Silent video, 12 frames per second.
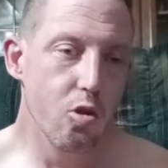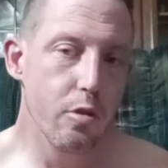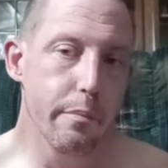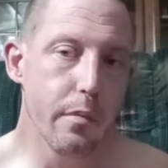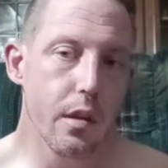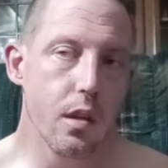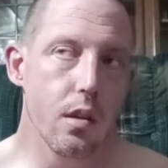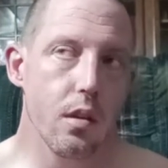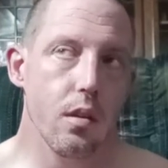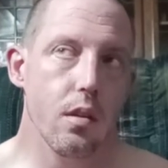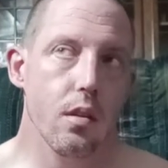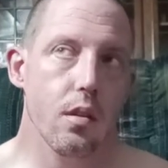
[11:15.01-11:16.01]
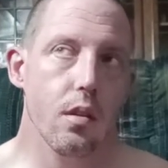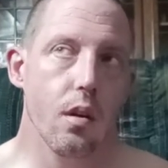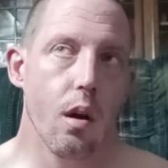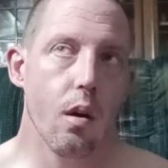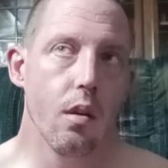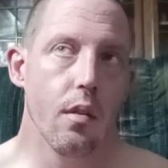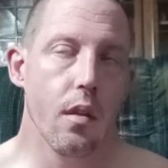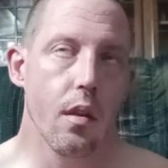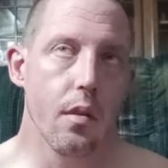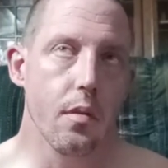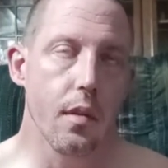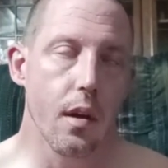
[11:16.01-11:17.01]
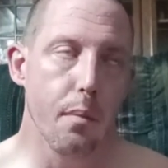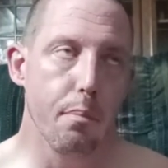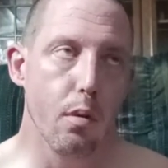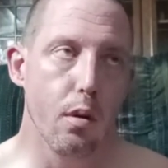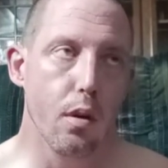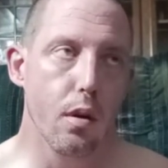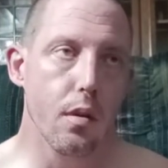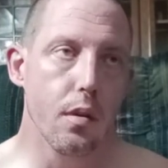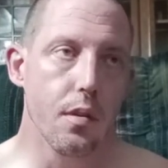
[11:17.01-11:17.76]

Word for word: to me, on that part